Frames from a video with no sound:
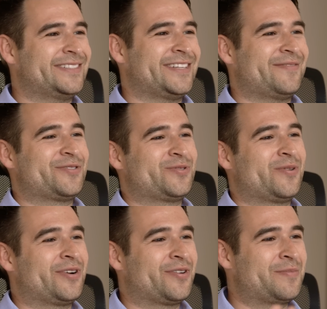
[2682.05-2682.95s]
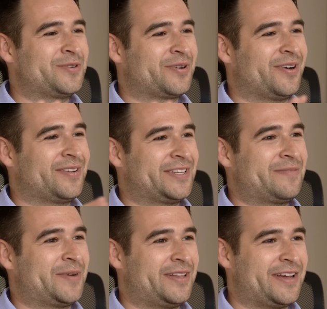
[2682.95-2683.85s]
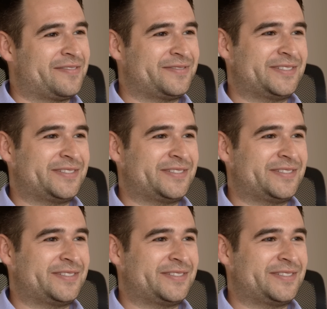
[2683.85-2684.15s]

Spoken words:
Never shorted a cryptocurrency in my life.